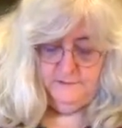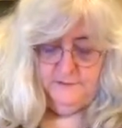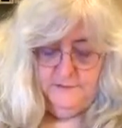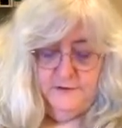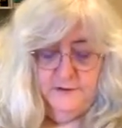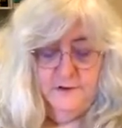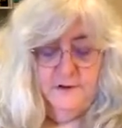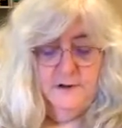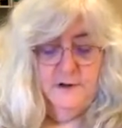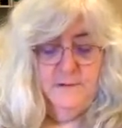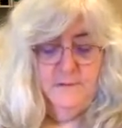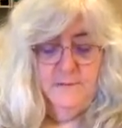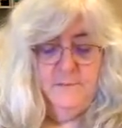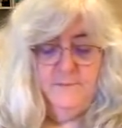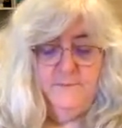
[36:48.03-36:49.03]

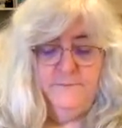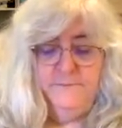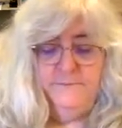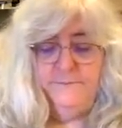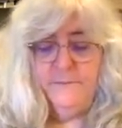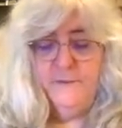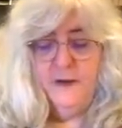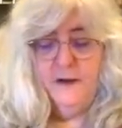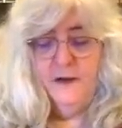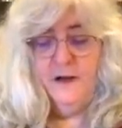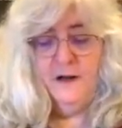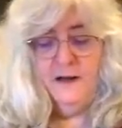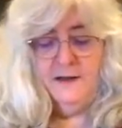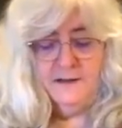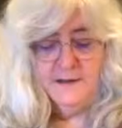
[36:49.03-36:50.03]
time
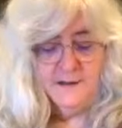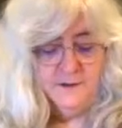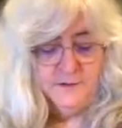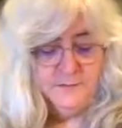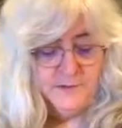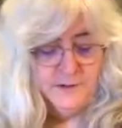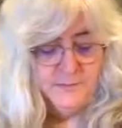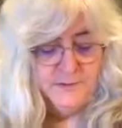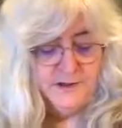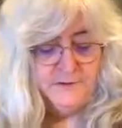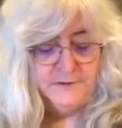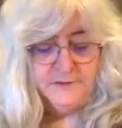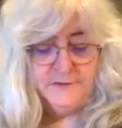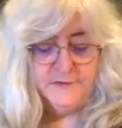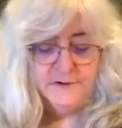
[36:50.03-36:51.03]
I layered my
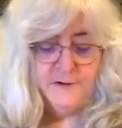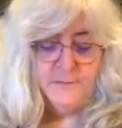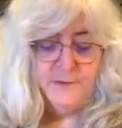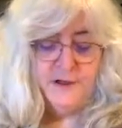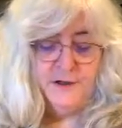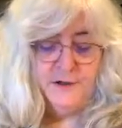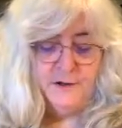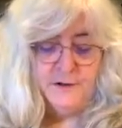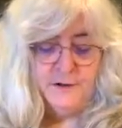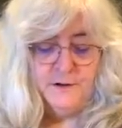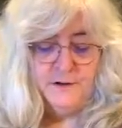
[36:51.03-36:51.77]
pieces up here,